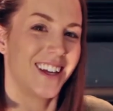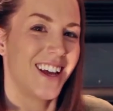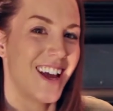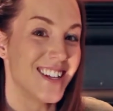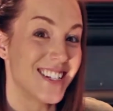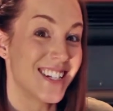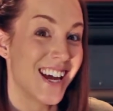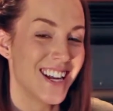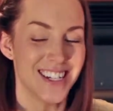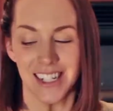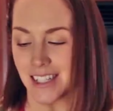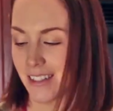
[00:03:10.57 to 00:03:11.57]
is
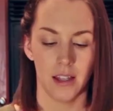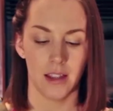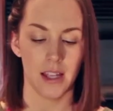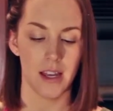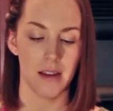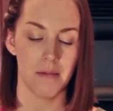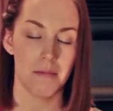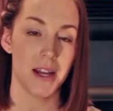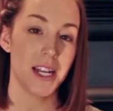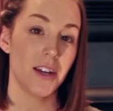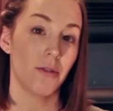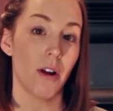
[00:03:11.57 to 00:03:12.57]
done. The
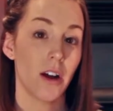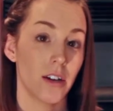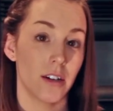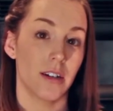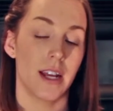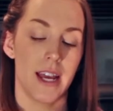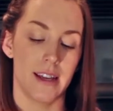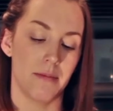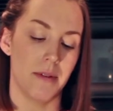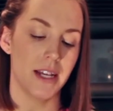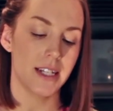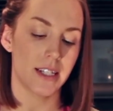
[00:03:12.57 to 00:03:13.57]
Betty Crocker cake
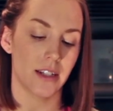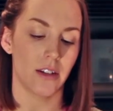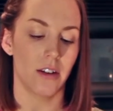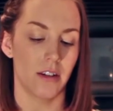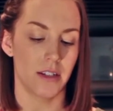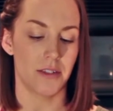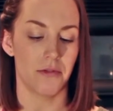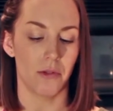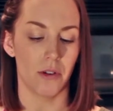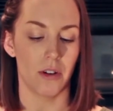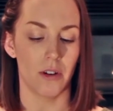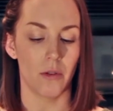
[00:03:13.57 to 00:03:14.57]
mix calls
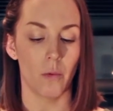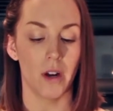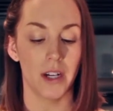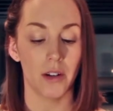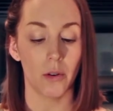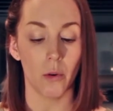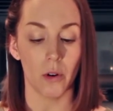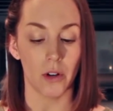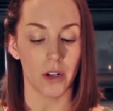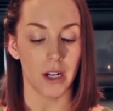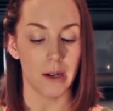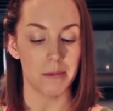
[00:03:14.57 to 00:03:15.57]
for 1 1/4
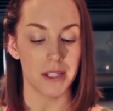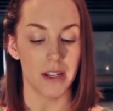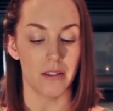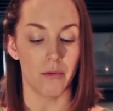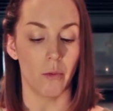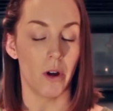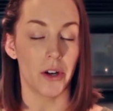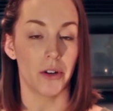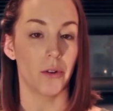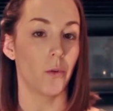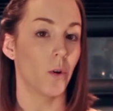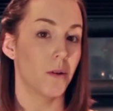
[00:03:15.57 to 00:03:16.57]
cups of water
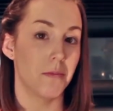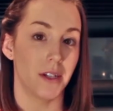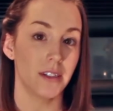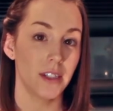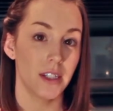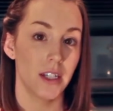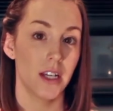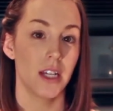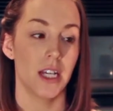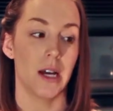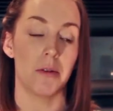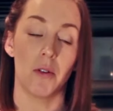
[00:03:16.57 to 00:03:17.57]
or milk.
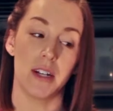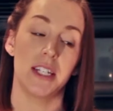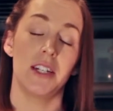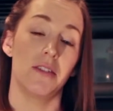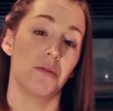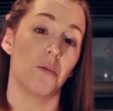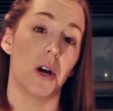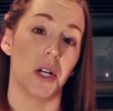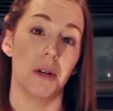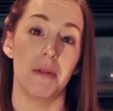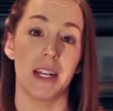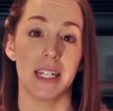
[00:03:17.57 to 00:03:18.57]
I'm going to use water
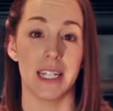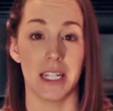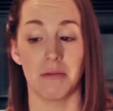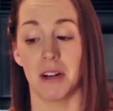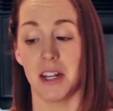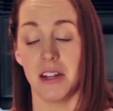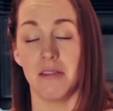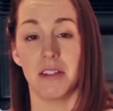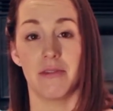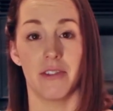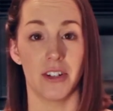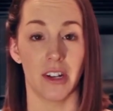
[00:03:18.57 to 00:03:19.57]
because that's what I used
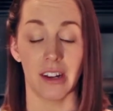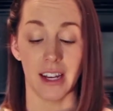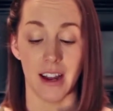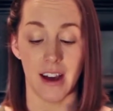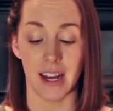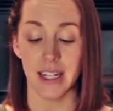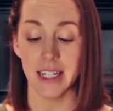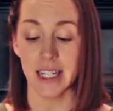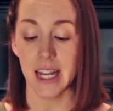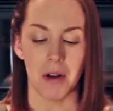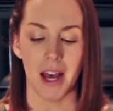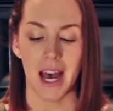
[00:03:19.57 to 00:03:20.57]
for Duncan Hines.
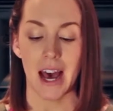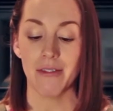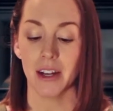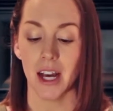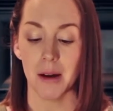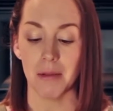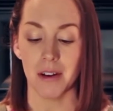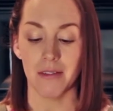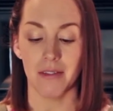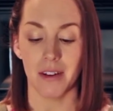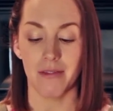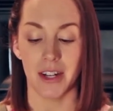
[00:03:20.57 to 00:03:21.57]
1/2 cup of
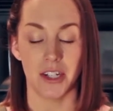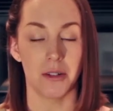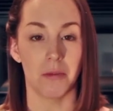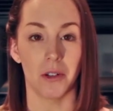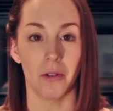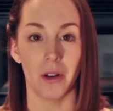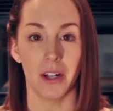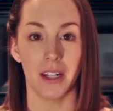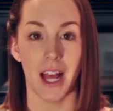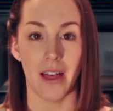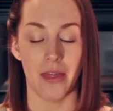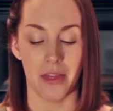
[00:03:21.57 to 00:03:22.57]
vegetable oil
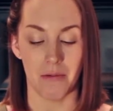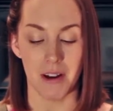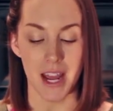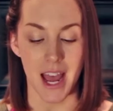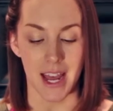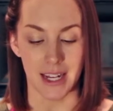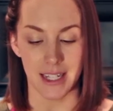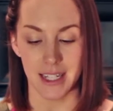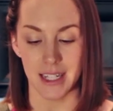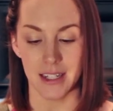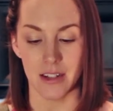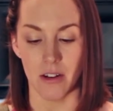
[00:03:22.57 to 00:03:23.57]
and 3 eggs.
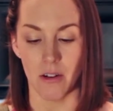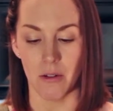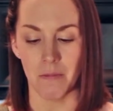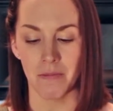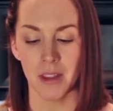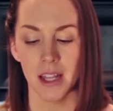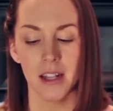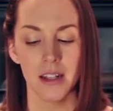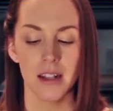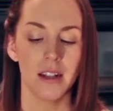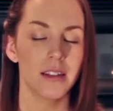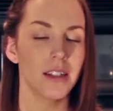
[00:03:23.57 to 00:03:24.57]
So
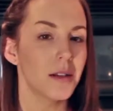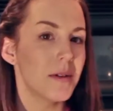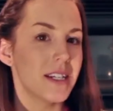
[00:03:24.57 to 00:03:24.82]
a little bit